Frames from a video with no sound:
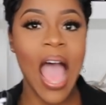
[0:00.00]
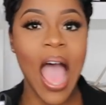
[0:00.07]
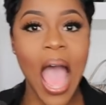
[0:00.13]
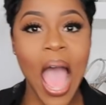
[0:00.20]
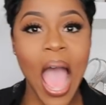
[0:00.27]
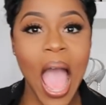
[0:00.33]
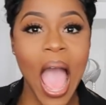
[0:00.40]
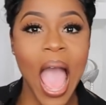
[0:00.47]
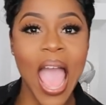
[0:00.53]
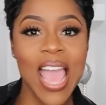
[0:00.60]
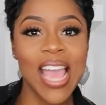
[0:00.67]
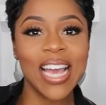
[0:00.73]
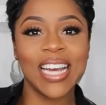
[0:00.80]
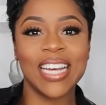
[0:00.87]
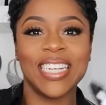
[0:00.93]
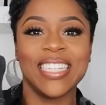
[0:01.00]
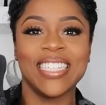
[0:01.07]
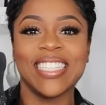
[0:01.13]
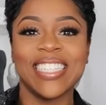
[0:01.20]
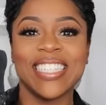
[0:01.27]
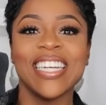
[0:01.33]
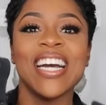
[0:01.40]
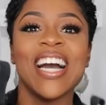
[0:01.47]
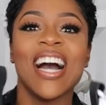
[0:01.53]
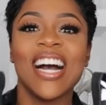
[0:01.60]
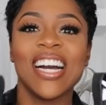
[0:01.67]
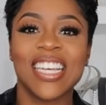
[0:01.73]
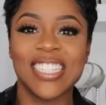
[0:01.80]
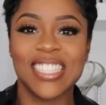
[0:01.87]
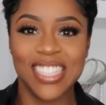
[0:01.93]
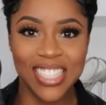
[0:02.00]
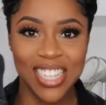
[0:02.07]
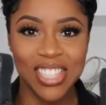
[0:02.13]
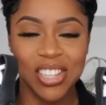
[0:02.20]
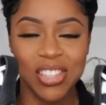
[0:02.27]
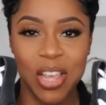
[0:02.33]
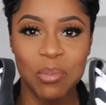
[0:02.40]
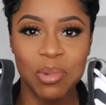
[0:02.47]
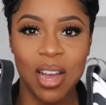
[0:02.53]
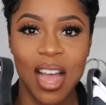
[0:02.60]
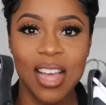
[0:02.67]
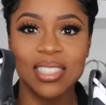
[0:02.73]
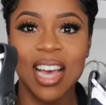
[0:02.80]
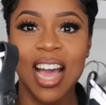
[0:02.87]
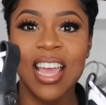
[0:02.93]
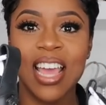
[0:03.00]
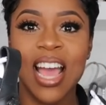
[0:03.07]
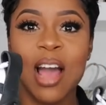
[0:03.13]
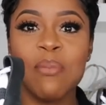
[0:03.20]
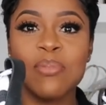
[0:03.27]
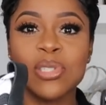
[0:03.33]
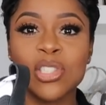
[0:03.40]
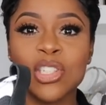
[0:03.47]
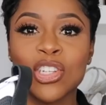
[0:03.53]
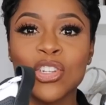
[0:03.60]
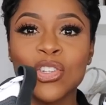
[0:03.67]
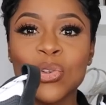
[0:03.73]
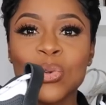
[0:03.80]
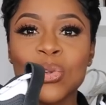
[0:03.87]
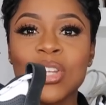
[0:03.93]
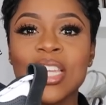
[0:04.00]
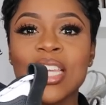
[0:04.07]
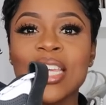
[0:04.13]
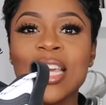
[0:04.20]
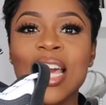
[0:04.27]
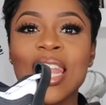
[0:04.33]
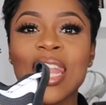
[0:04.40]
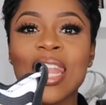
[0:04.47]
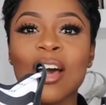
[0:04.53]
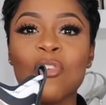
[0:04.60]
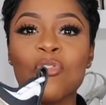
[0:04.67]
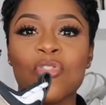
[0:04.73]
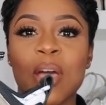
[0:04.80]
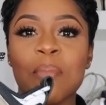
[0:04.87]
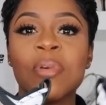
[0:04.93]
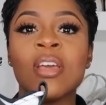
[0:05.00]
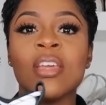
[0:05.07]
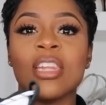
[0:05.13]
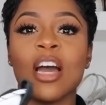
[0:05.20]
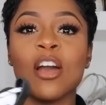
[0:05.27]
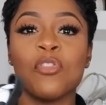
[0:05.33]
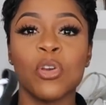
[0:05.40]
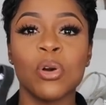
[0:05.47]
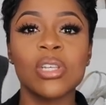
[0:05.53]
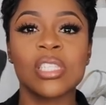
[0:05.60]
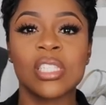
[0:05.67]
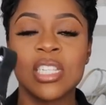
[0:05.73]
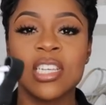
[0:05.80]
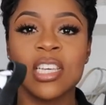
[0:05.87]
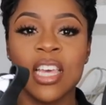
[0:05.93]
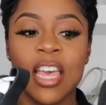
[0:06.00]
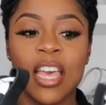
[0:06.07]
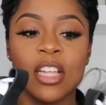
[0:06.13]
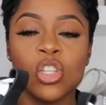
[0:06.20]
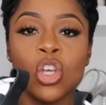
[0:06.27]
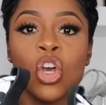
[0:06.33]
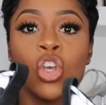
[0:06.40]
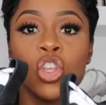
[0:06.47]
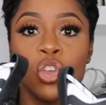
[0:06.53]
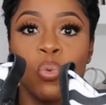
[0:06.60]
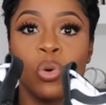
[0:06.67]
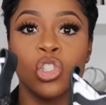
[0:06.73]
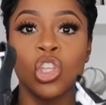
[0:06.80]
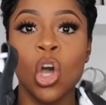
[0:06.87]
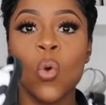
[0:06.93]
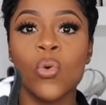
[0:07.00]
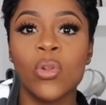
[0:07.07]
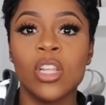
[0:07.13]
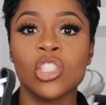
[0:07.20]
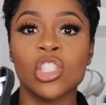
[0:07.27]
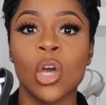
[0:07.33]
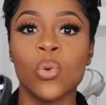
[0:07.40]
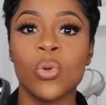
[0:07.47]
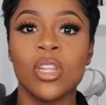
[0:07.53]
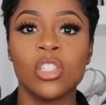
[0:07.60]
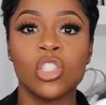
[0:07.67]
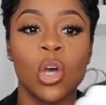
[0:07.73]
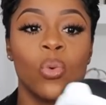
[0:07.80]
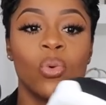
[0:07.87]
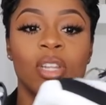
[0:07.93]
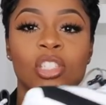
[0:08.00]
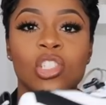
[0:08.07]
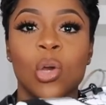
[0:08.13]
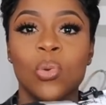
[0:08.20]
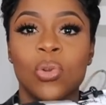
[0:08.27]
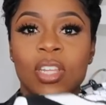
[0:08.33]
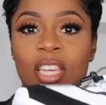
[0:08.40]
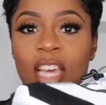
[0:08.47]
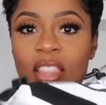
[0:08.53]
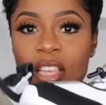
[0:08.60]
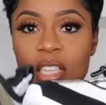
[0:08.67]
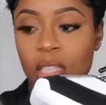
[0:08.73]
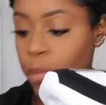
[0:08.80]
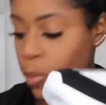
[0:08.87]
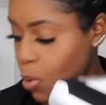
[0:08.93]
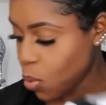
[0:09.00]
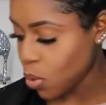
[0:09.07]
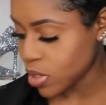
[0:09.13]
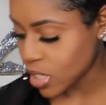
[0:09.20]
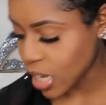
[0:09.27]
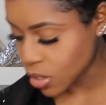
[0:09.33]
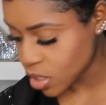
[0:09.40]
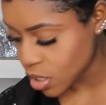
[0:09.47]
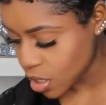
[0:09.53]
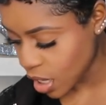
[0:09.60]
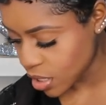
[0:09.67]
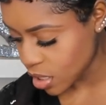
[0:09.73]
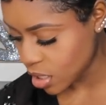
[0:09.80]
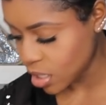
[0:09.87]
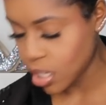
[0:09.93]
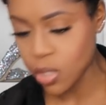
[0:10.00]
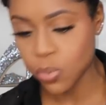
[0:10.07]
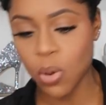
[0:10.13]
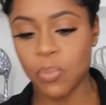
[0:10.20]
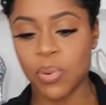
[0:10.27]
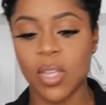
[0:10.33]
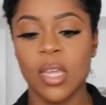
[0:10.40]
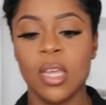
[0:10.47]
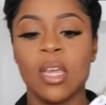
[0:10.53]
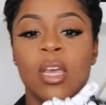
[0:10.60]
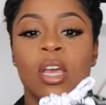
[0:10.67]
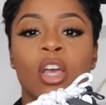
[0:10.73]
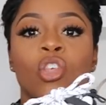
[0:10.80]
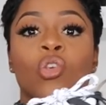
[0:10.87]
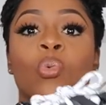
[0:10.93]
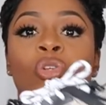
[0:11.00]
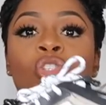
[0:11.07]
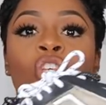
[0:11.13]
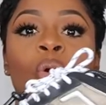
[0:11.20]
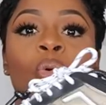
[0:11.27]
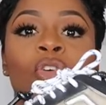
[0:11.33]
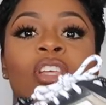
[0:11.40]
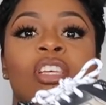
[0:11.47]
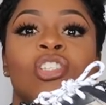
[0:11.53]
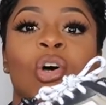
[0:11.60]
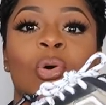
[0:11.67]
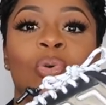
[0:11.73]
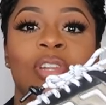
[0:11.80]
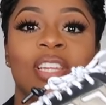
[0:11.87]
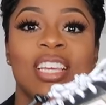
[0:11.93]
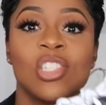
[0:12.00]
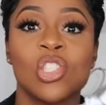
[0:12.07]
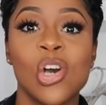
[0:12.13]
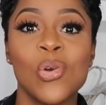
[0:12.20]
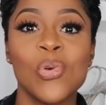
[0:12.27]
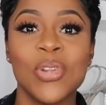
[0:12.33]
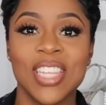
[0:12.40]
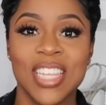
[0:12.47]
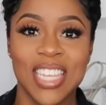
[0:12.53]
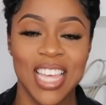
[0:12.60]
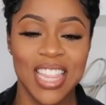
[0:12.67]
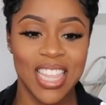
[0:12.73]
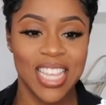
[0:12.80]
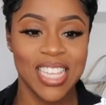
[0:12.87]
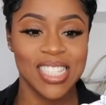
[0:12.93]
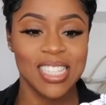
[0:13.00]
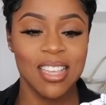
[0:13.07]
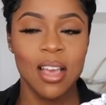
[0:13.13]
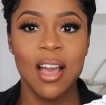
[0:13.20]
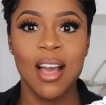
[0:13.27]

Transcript: hey okay so these are them guys i absolutely love them now if you're a sneakerhead you would totally totally totally totally get this let me put one down so you can see this properly you would totally totally totally get this